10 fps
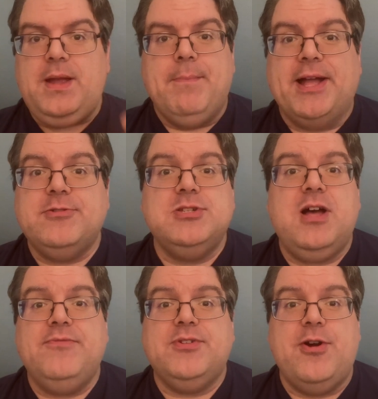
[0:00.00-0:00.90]

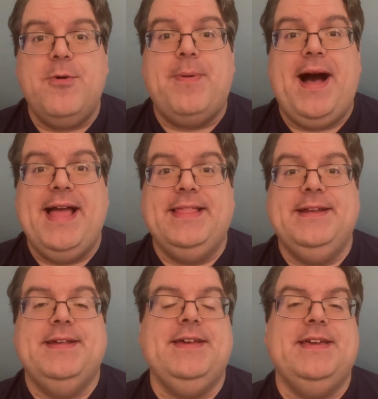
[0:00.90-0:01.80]
Microsoft
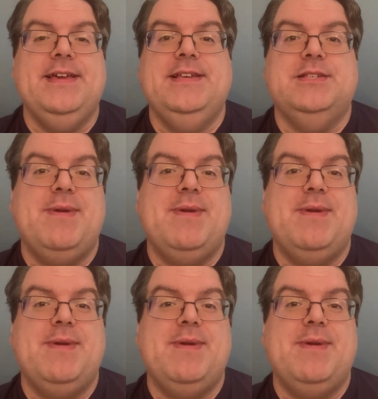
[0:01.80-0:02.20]
Copilot is